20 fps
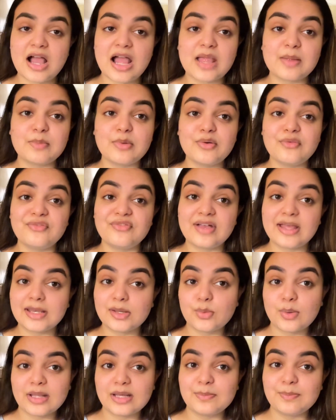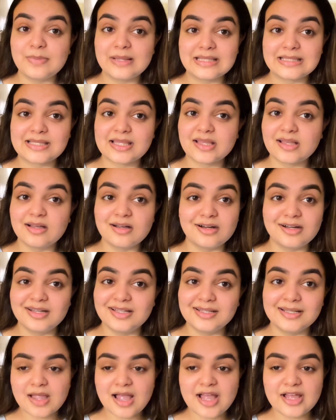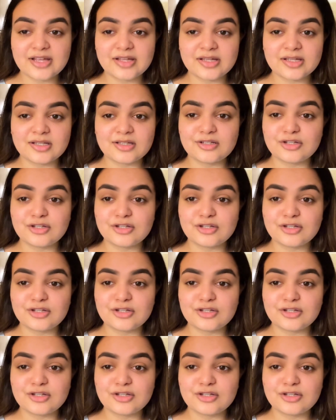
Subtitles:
I'm a very basic girl. I